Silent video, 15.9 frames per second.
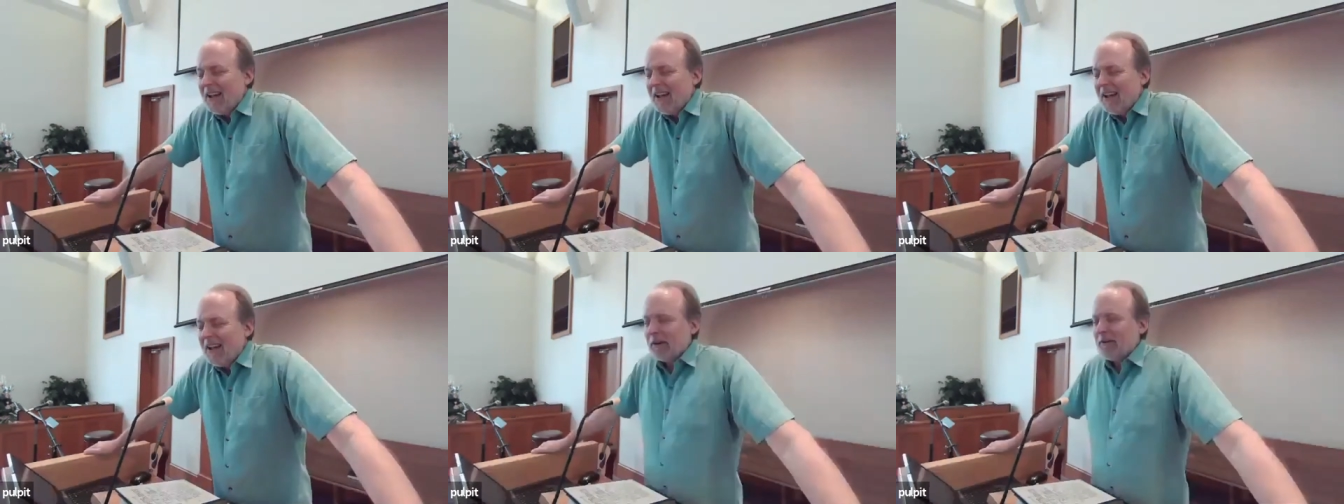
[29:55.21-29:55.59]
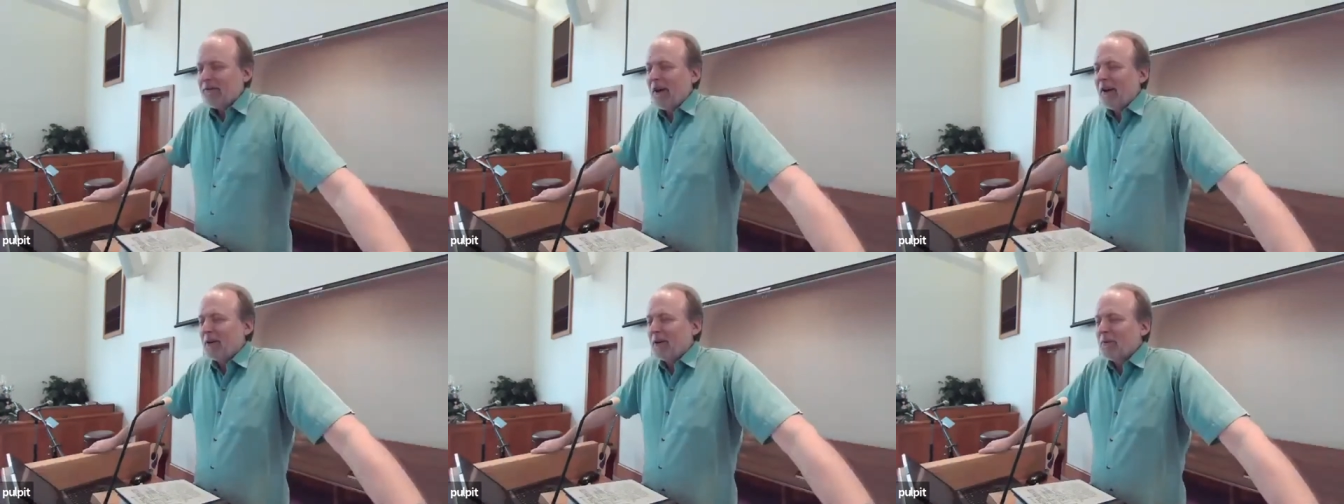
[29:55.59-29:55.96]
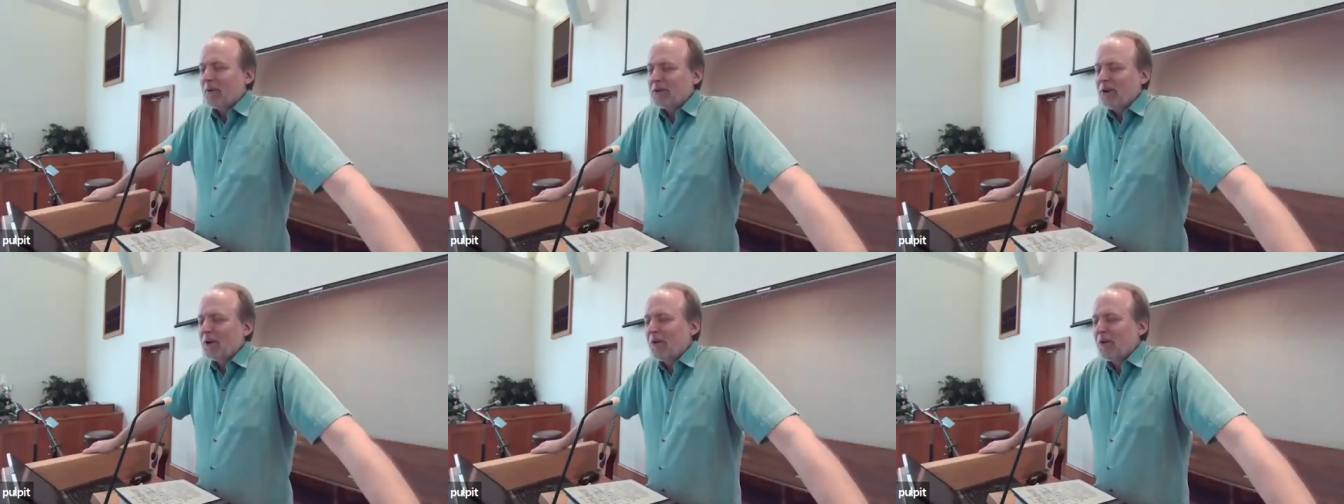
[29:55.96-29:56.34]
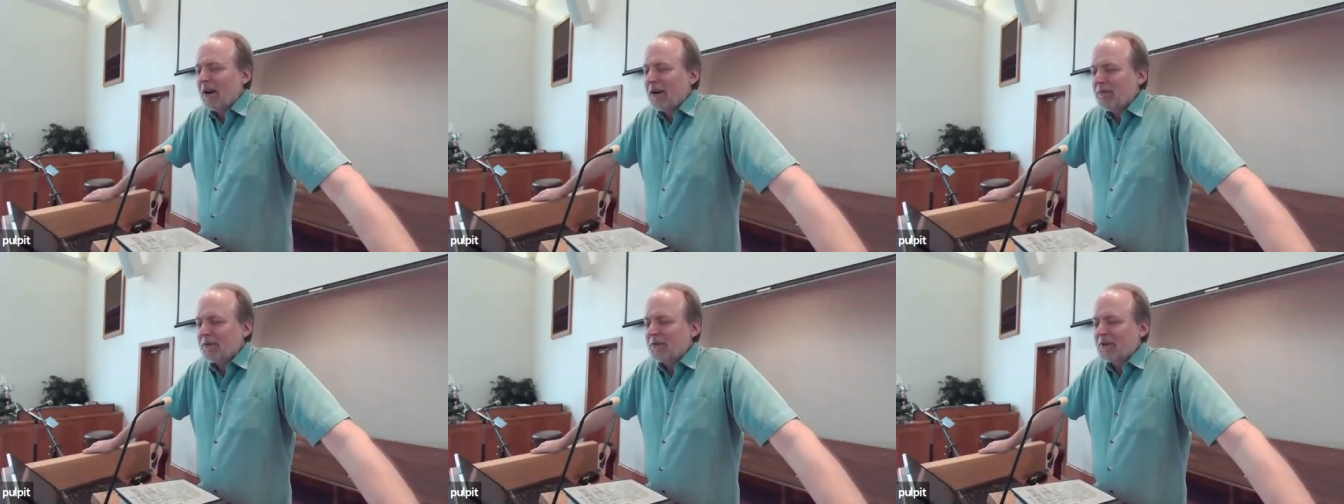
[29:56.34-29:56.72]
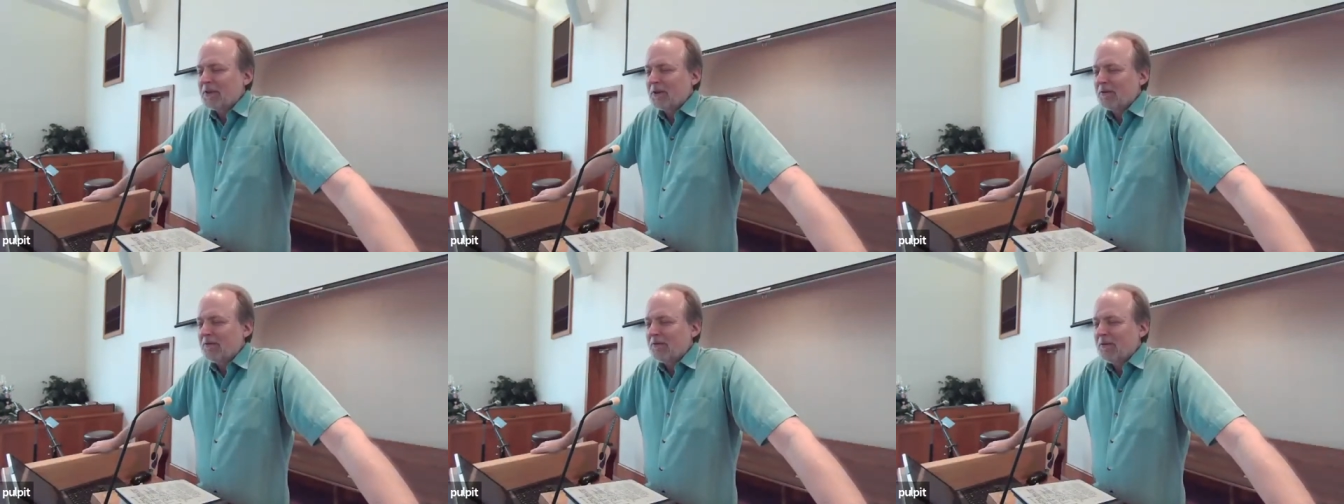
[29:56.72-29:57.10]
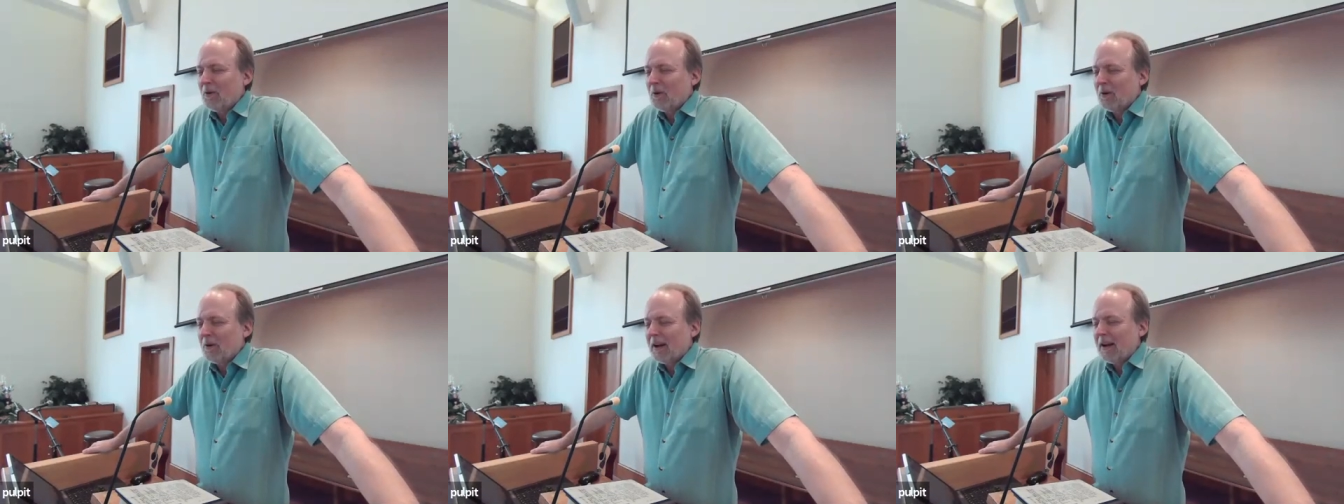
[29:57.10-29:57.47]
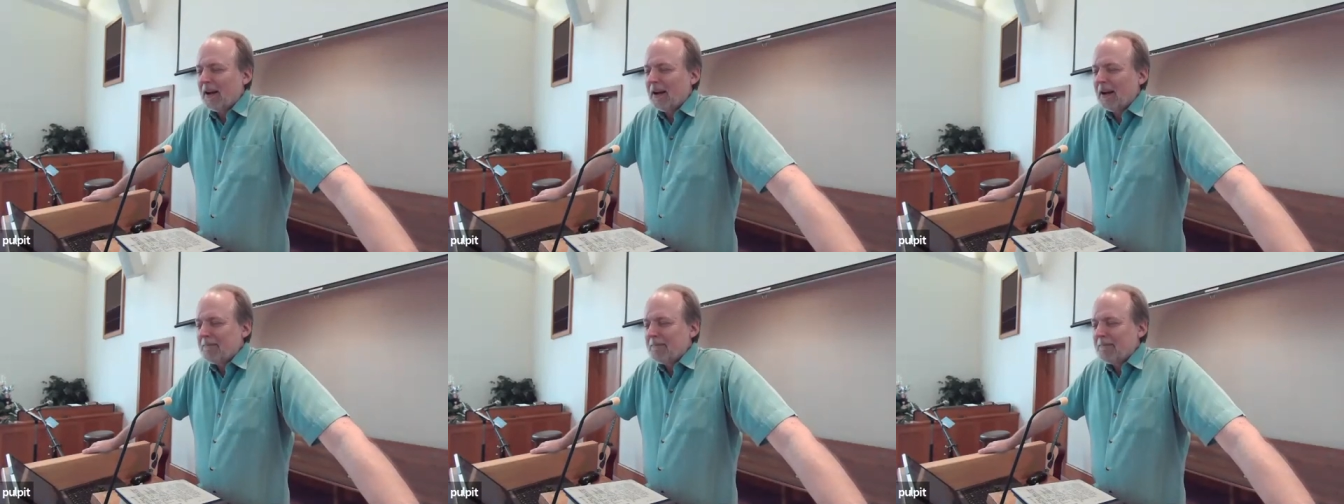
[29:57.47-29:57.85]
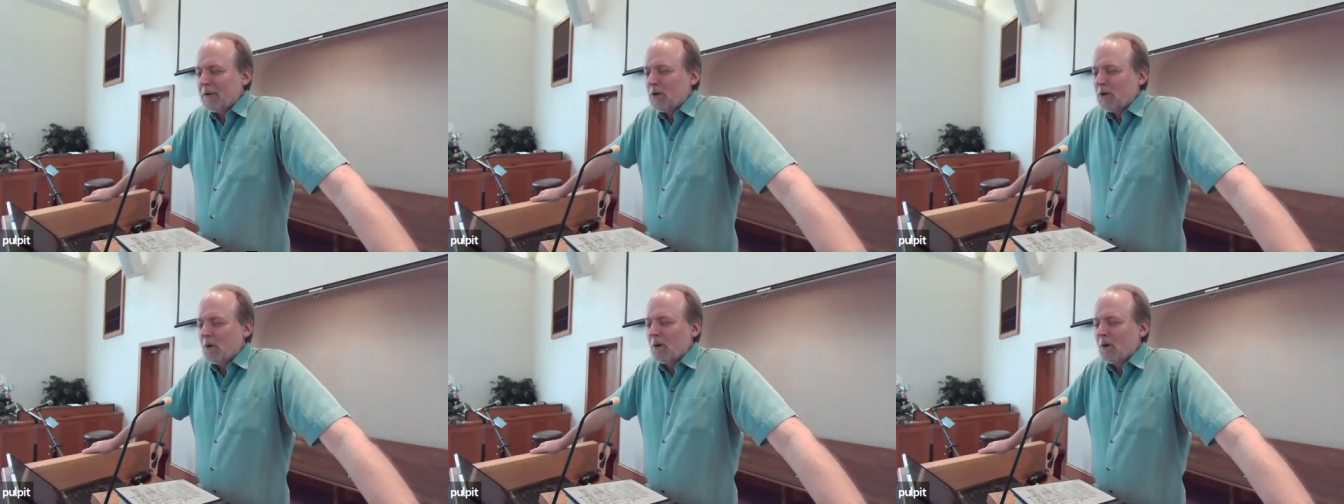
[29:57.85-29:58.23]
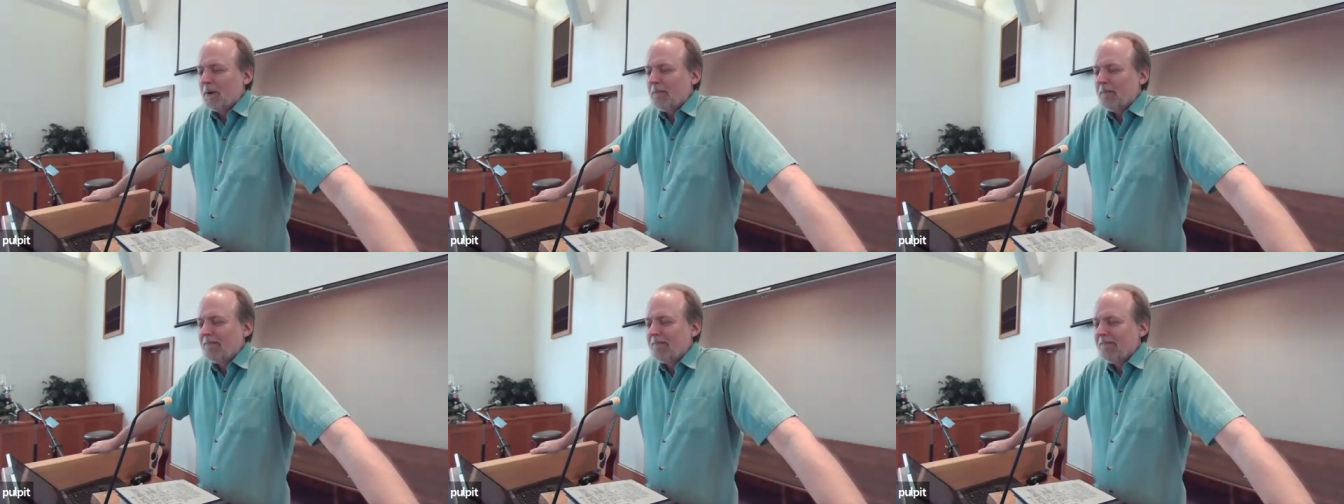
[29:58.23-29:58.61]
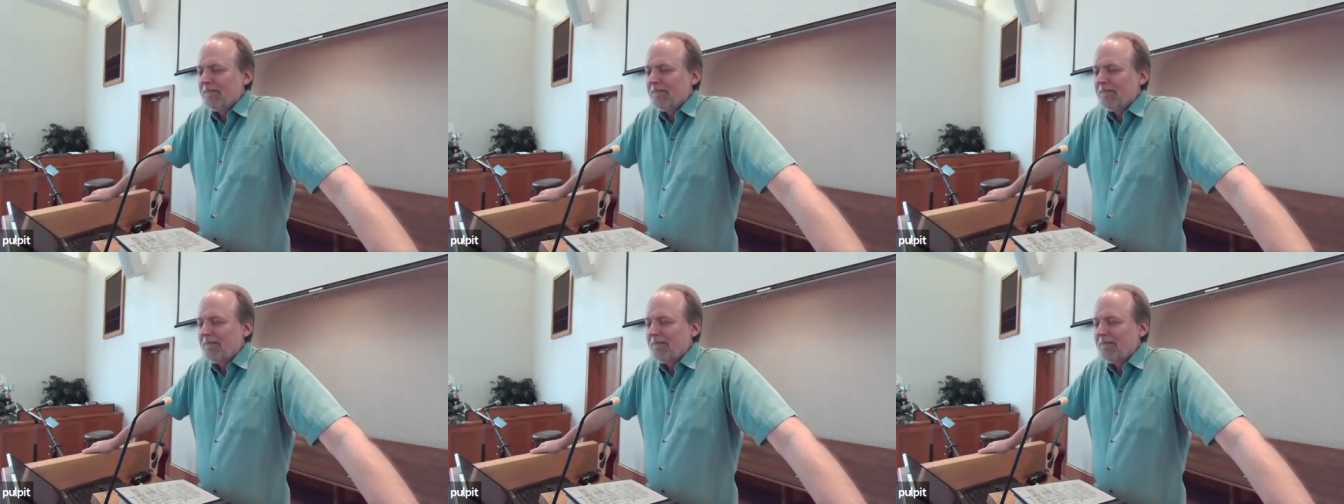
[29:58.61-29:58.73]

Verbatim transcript: Heavenly Father, we're so grateful to you for um, your